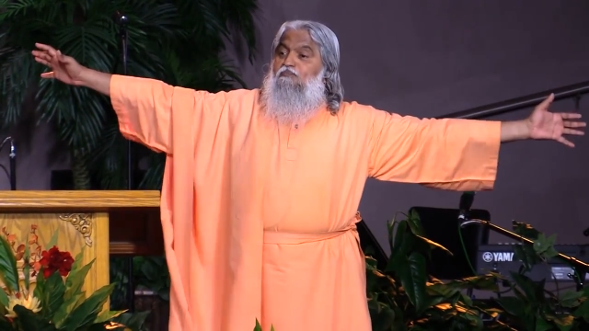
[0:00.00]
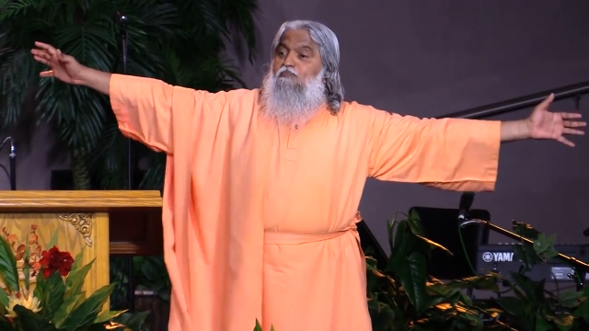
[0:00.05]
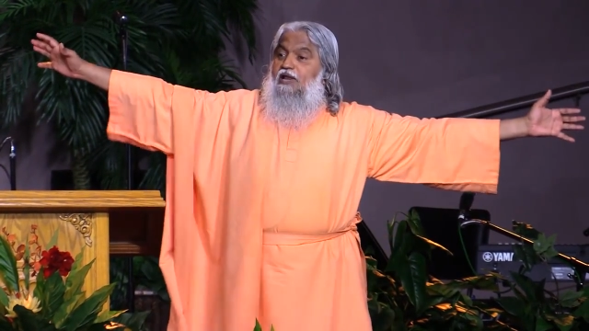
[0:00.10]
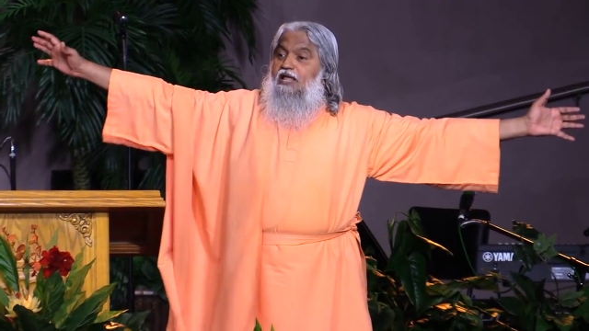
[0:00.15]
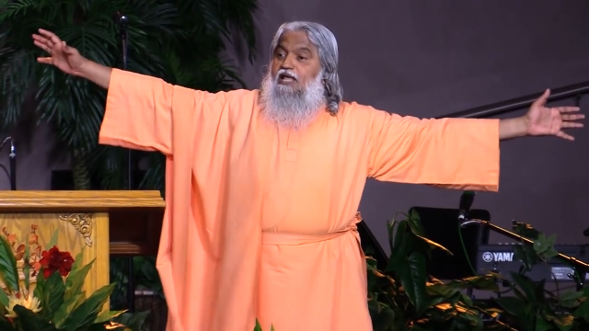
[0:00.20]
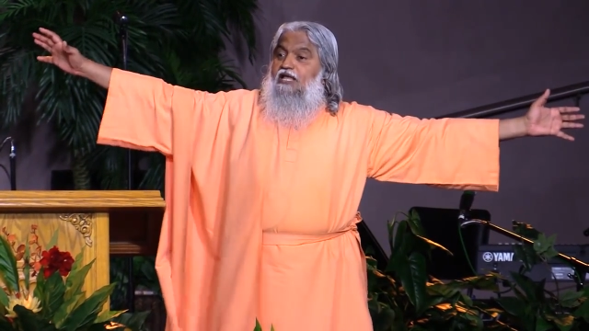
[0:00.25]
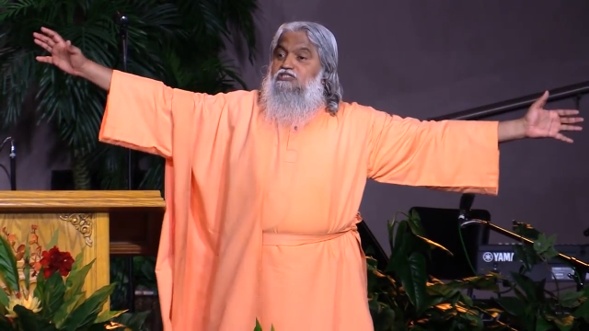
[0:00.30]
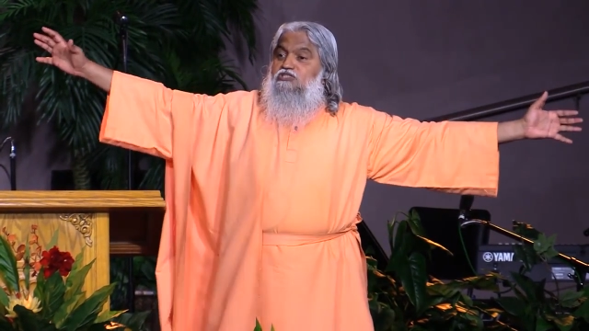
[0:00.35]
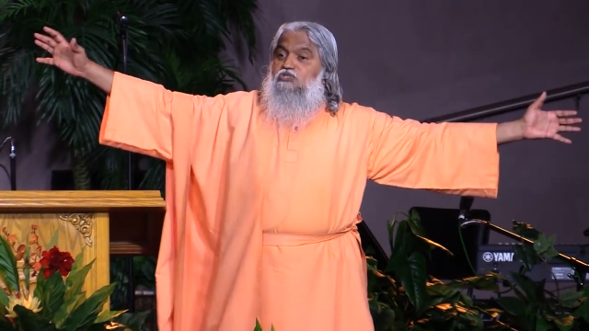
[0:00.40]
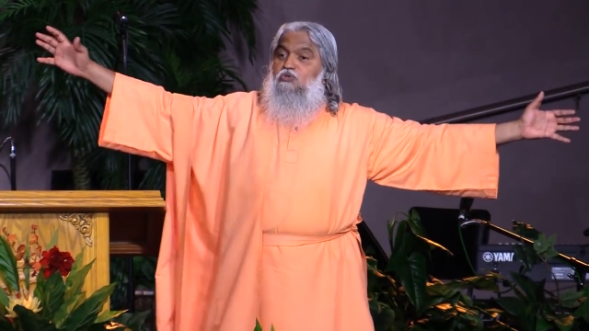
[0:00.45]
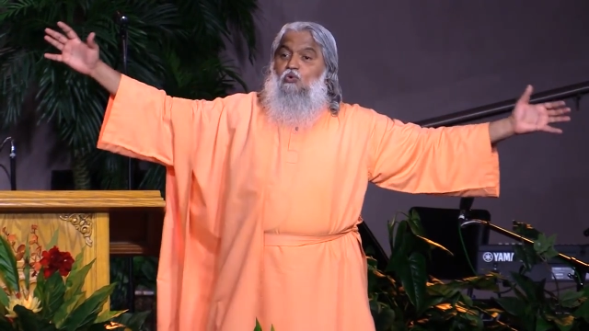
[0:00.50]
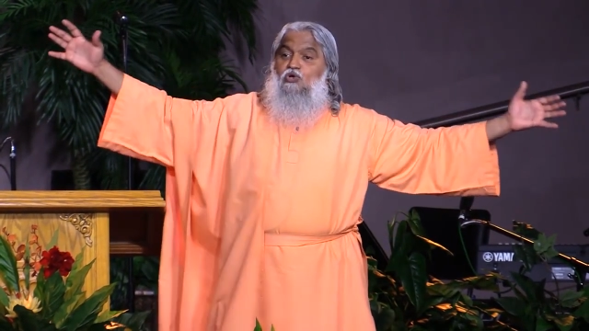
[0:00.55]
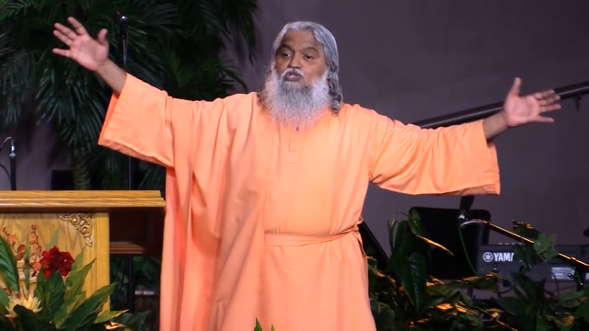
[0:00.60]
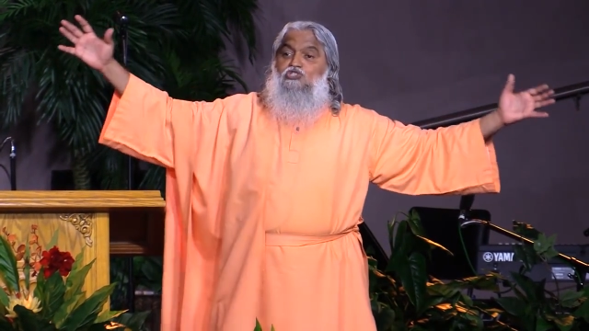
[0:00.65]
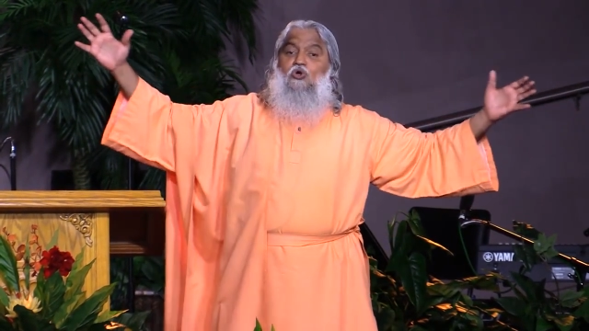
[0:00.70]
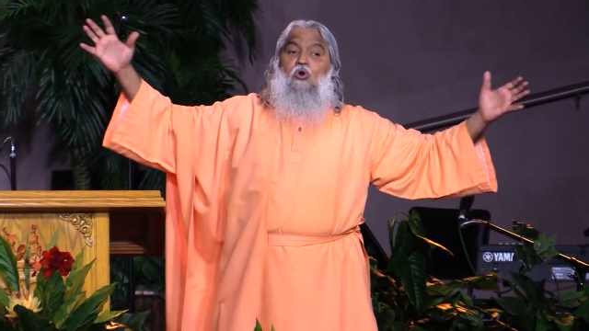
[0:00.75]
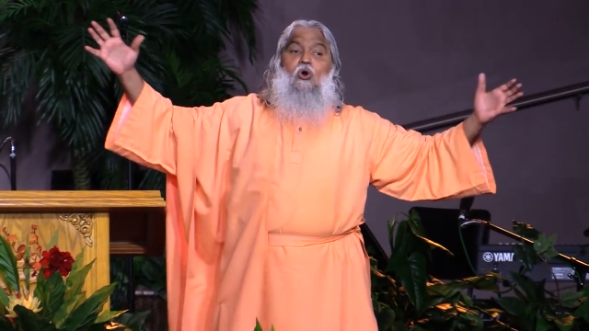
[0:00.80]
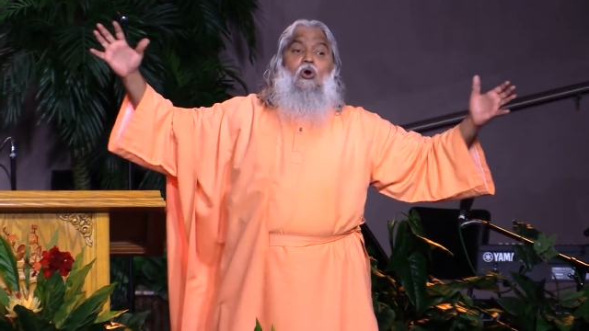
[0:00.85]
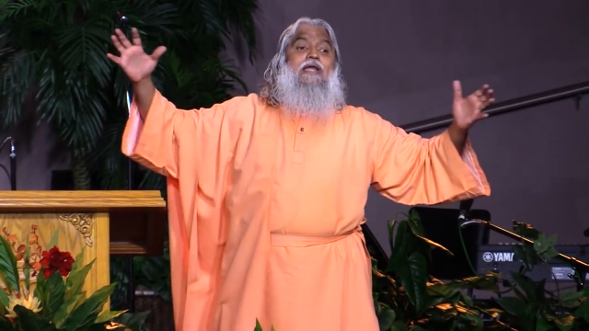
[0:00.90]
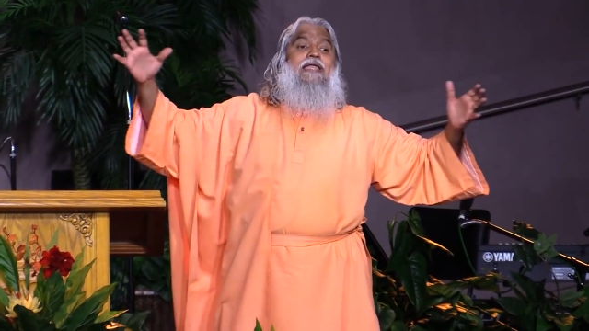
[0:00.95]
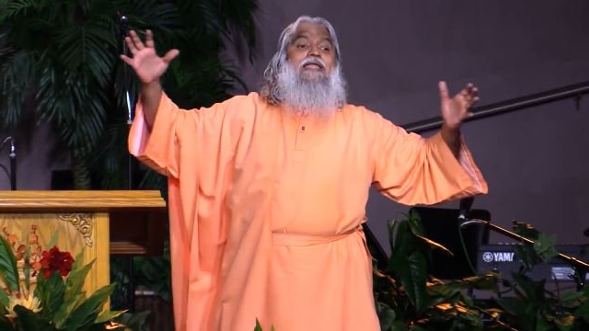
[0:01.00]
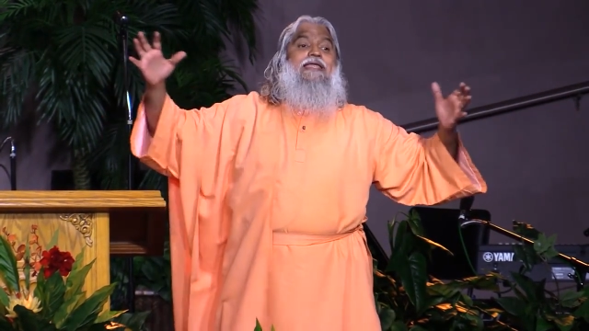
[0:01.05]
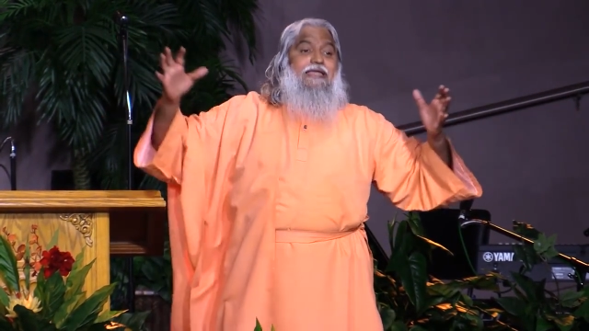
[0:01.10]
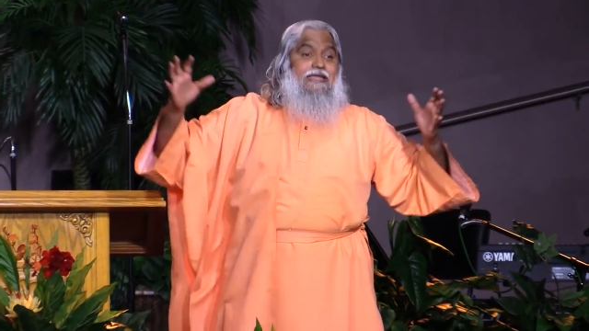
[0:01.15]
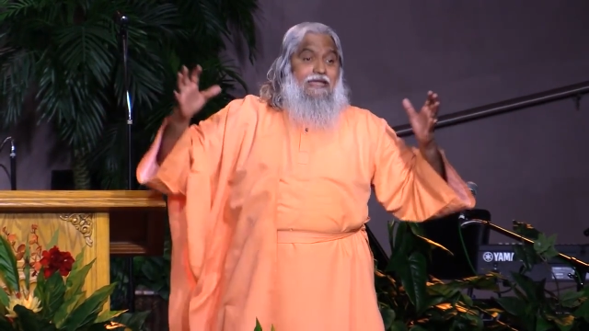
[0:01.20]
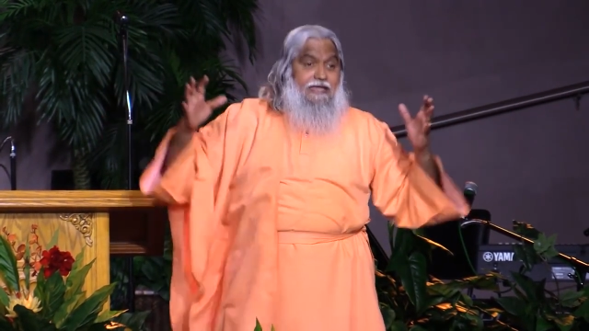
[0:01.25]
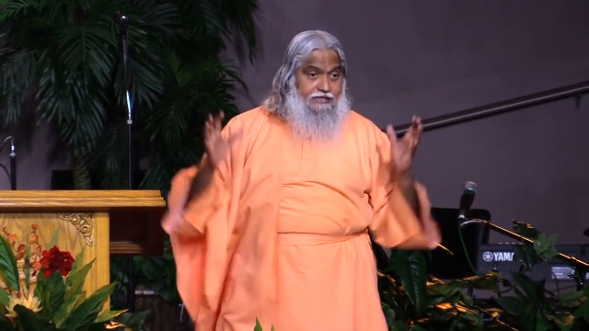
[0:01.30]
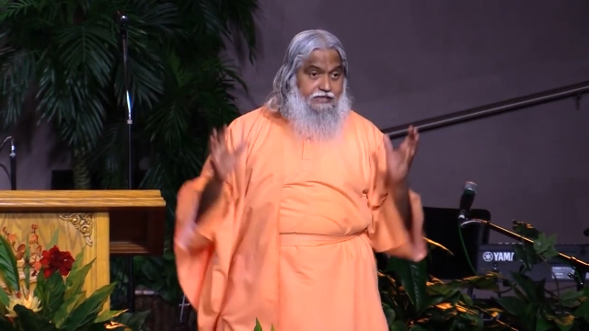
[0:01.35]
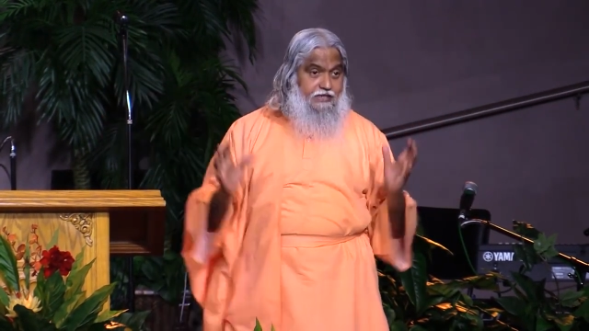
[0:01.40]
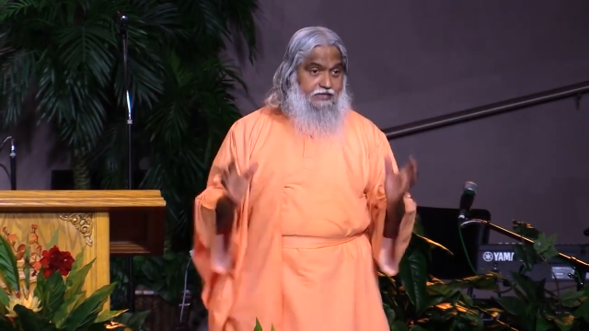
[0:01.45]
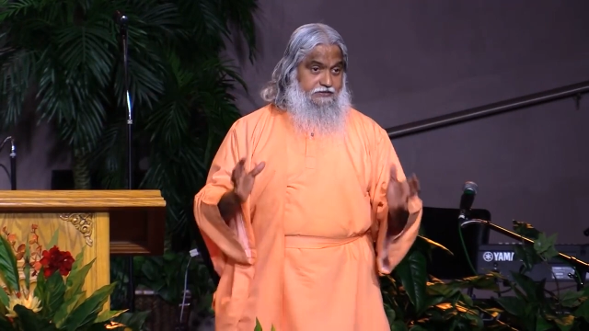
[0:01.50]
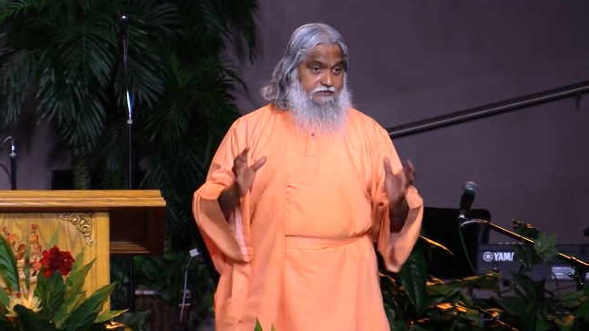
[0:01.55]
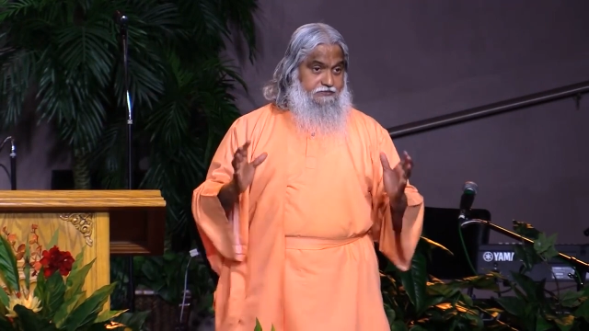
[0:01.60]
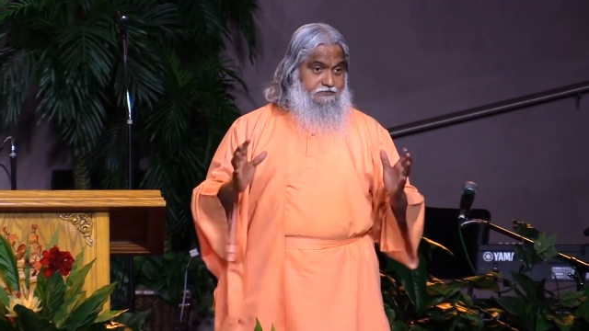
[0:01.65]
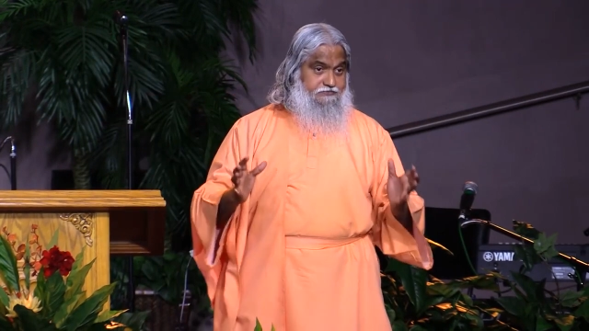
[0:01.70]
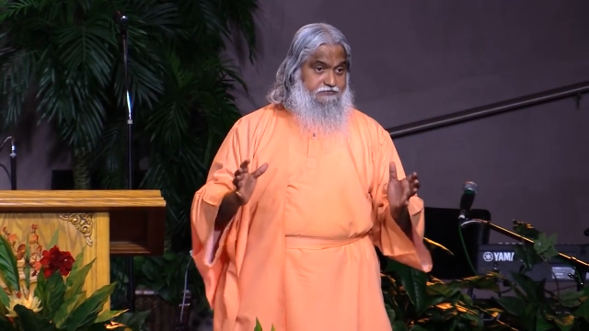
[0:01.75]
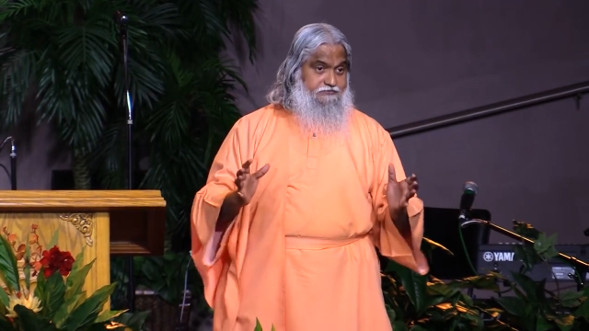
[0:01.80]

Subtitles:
place was called Eden.